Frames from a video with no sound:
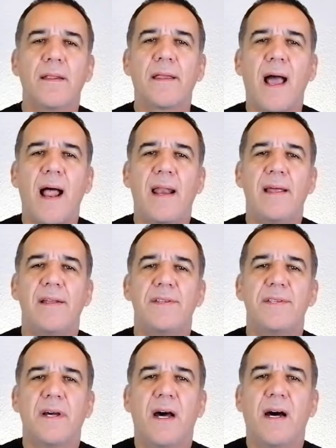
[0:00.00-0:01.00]

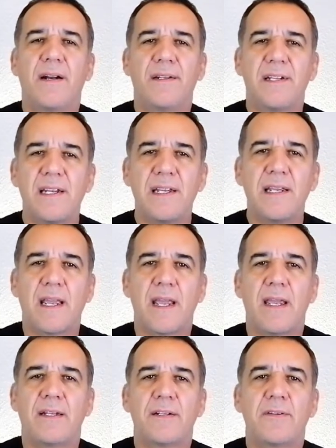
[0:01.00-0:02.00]
Calends are
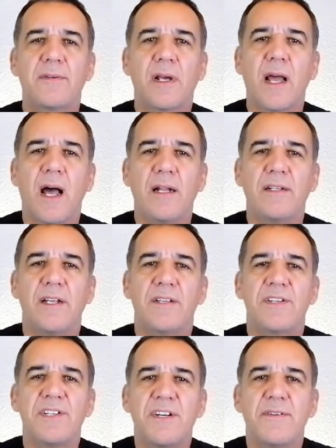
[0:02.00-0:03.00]
dedicated to the
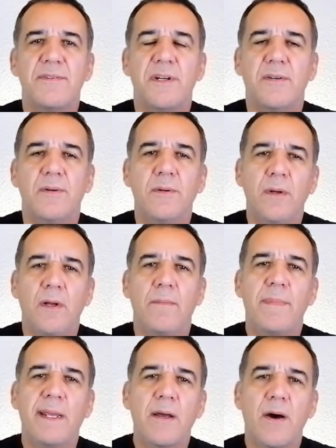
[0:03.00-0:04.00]
goddess Juno
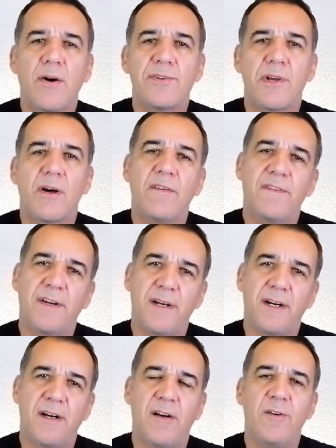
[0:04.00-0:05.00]
because of
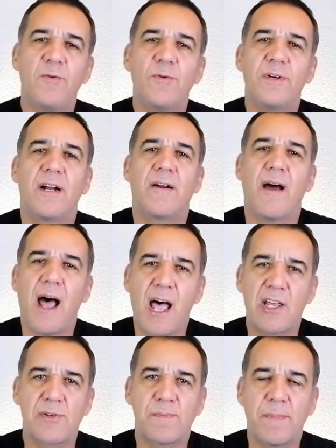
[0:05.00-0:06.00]
her lunar
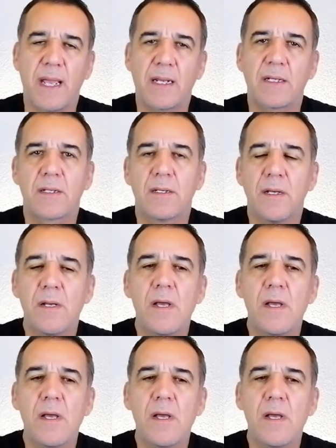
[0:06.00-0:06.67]
aspect.